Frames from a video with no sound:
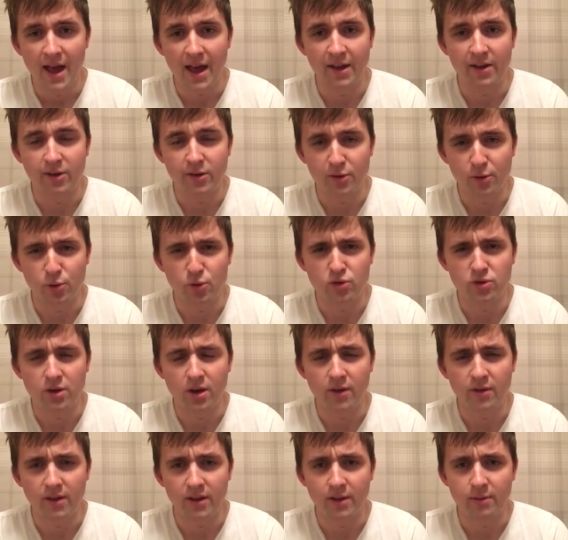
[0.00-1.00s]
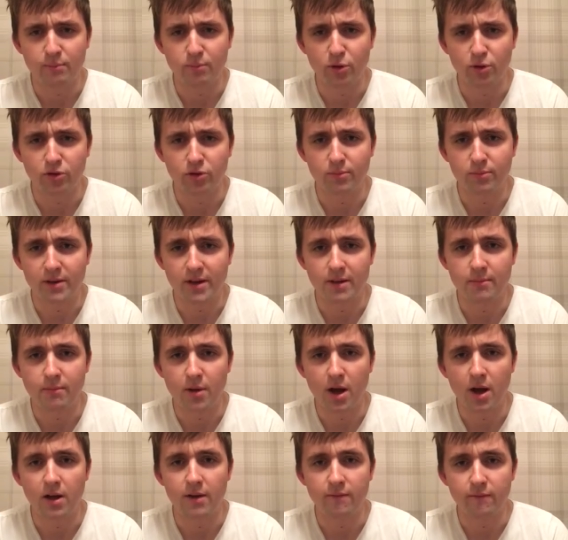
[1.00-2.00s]
and also I think possibly a
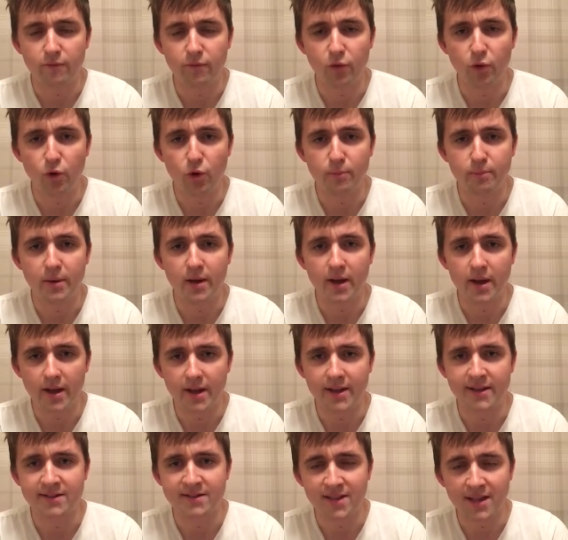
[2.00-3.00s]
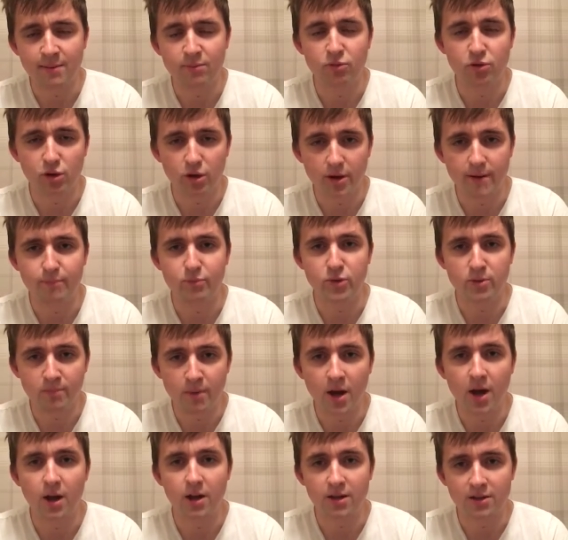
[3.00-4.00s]
mile and four. But it seems like the
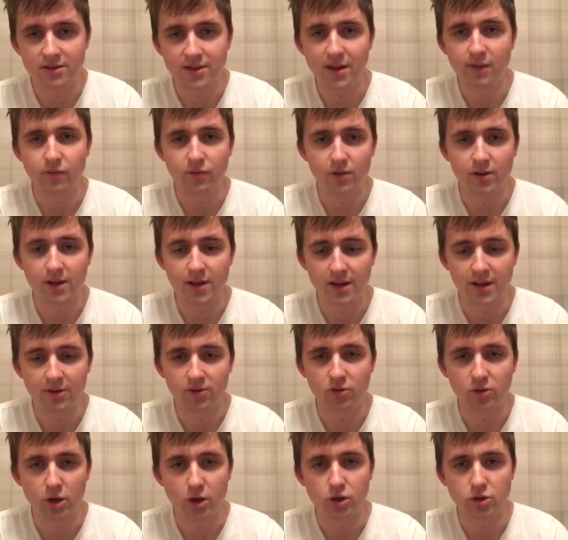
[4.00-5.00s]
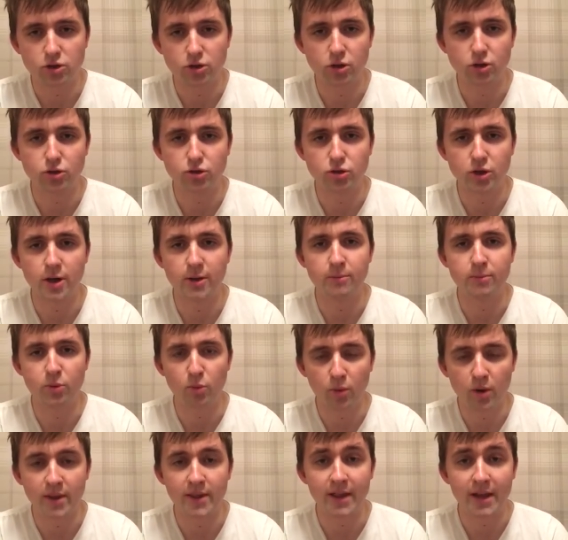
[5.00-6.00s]
mile is definitely its go-to trip, the
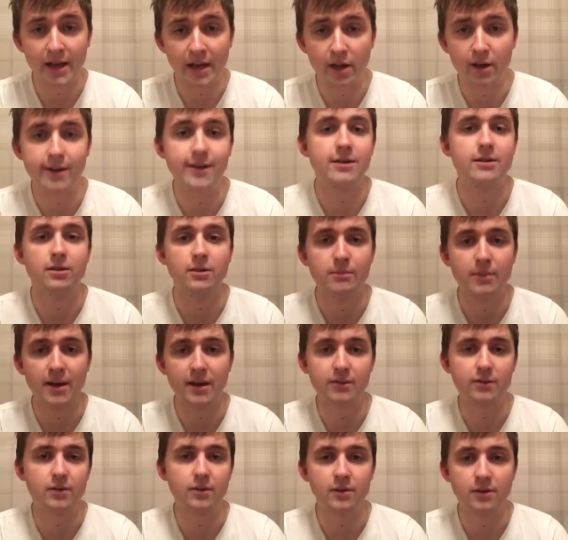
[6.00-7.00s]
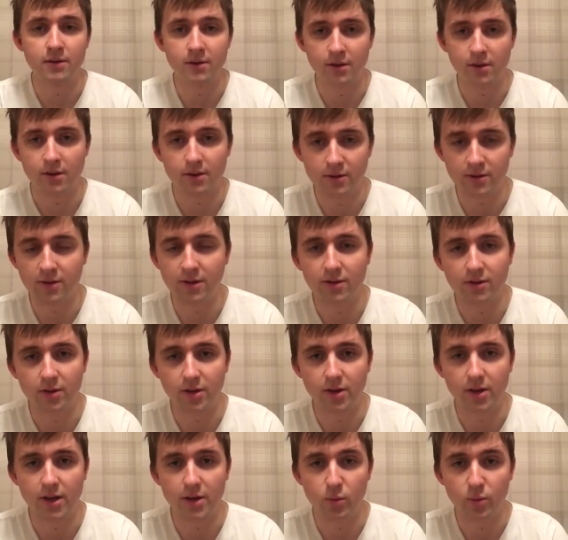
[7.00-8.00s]
one that it likes the best and
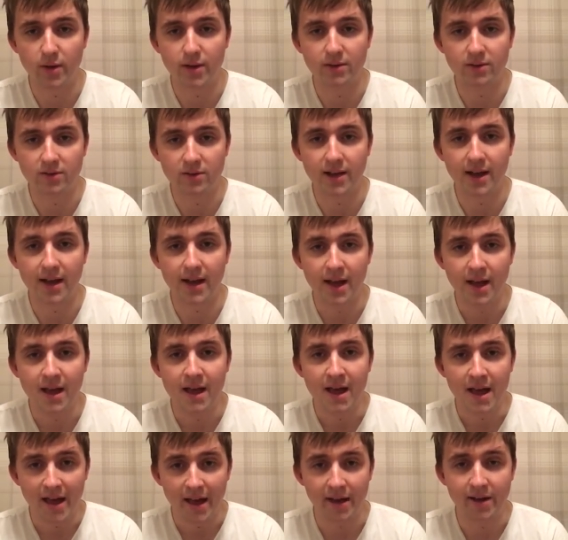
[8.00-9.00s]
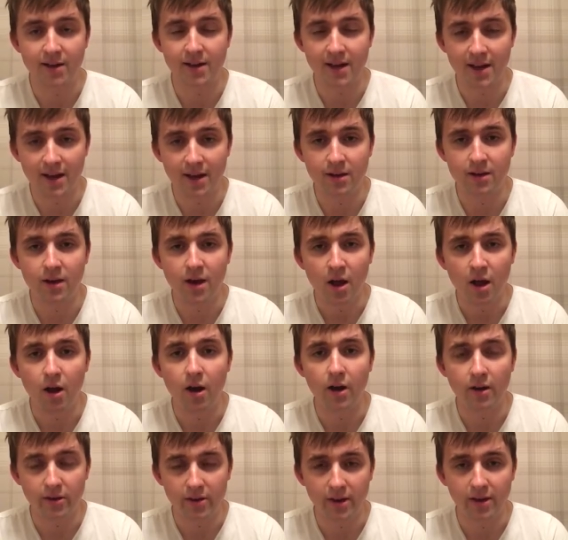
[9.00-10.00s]
consistently wins at. And again,
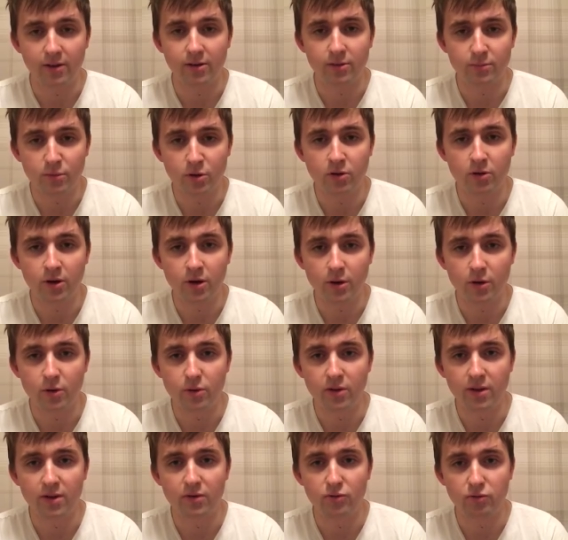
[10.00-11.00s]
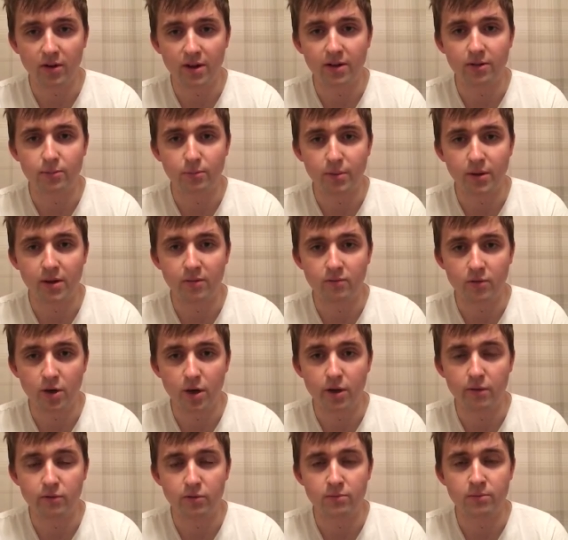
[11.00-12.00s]
I think tomorrow this race being run
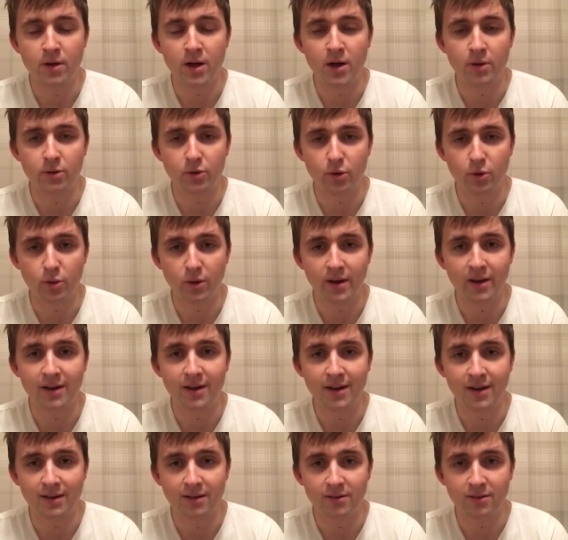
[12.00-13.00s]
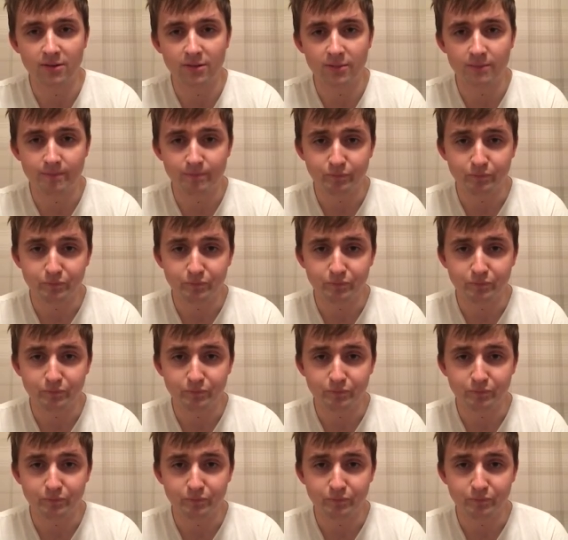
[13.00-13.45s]
over a mile in the Queen Anne's